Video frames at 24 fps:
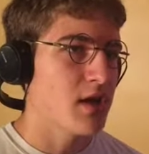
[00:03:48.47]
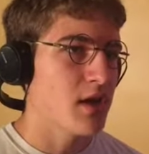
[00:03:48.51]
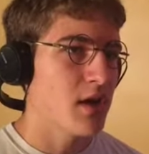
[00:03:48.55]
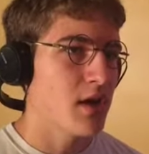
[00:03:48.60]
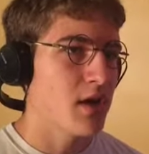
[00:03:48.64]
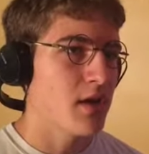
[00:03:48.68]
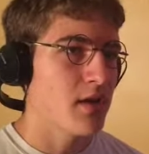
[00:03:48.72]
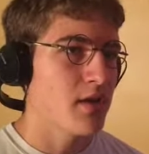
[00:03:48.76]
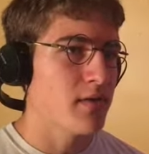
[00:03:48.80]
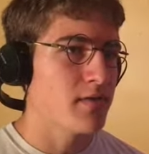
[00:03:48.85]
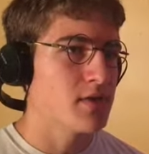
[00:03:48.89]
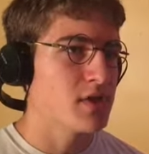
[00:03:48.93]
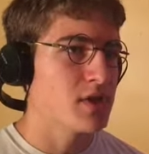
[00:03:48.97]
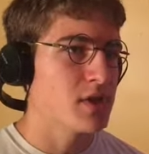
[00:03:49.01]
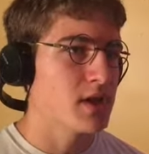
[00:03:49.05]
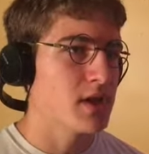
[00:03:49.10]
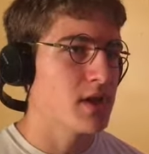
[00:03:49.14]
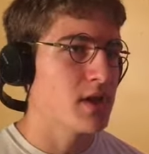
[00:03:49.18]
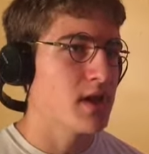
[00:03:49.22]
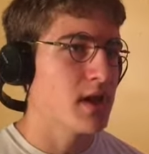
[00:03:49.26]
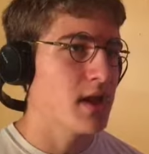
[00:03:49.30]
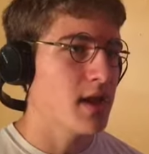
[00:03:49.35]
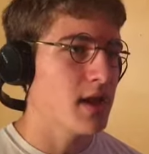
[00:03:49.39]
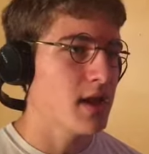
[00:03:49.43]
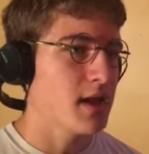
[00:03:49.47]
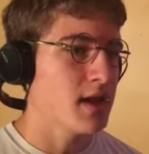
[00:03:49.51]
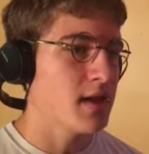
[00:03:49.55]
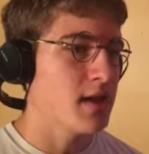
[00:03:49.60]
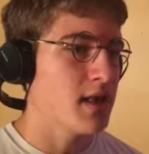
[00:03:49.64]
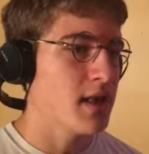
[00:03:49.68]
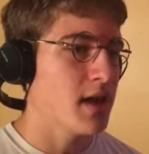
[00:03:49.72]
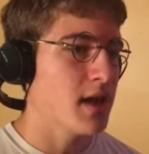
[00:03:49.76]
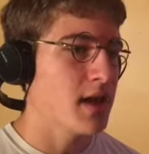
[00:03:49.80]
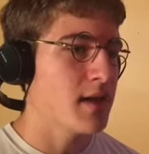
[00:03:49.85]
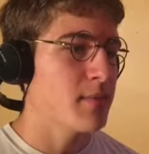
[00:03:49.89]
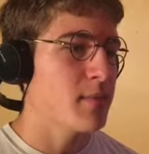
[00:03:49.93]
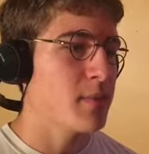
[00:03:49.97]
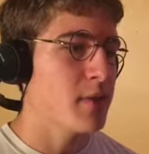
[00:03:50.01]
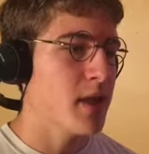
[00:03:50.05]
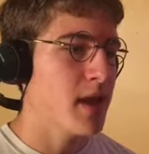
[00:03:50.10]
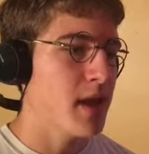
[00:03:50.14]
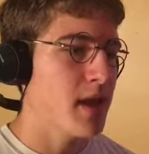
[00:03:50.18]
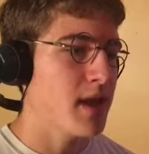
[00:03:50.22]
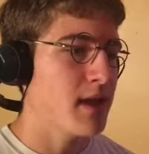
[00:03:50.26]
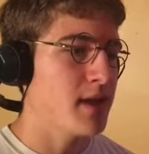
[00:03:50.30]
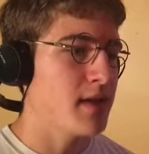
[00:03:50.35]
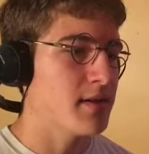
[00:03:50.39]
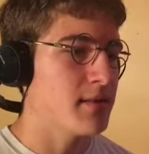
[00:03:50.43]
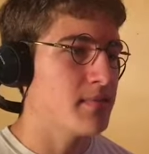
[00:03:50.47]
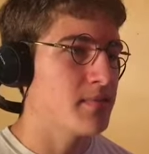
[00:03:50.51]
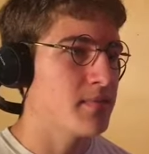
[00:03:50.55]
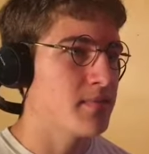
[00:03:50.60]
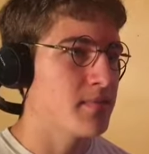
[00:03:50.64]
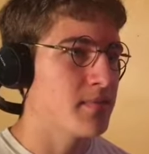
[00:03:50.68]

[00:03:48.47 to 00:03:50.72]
of g. Incline plane.